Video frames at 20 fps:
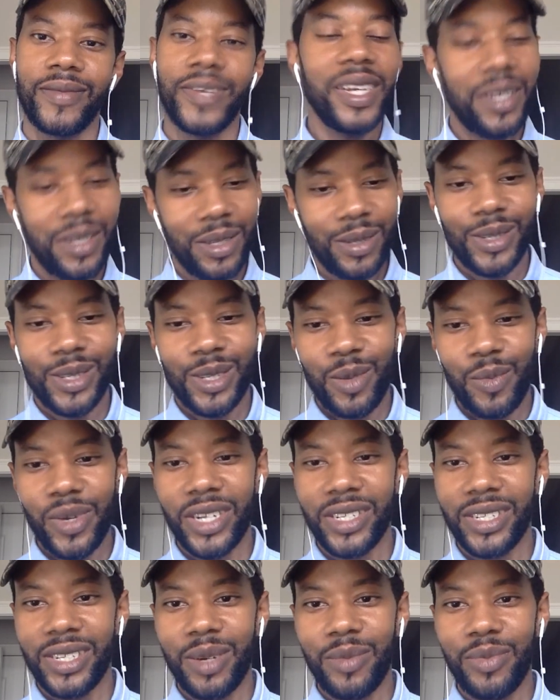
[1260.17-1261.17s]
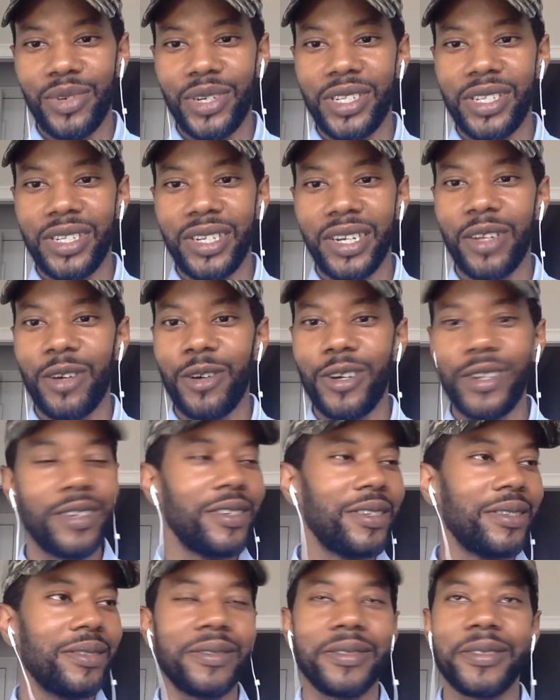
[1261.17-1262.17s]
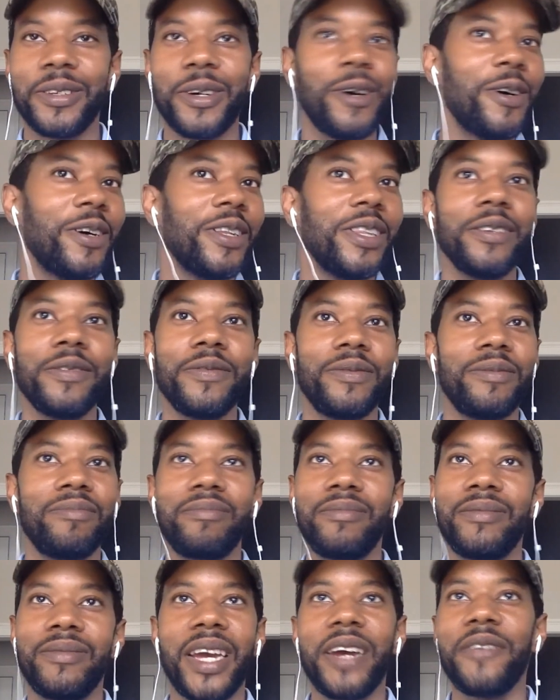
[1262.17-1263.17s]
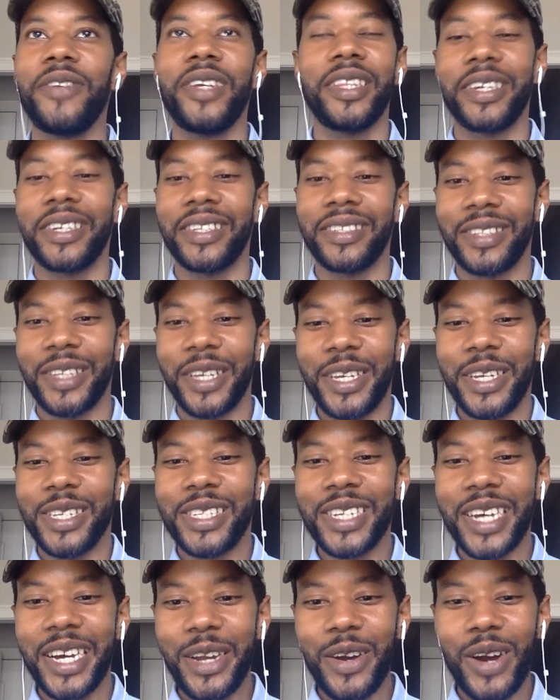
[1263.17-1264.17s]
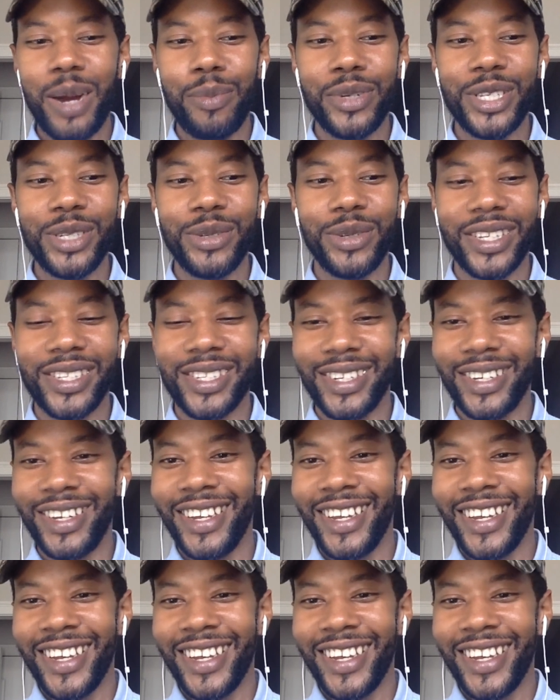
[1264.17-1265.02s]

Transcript: Thank you so much. I appreciate all of everything, the entire opportunity.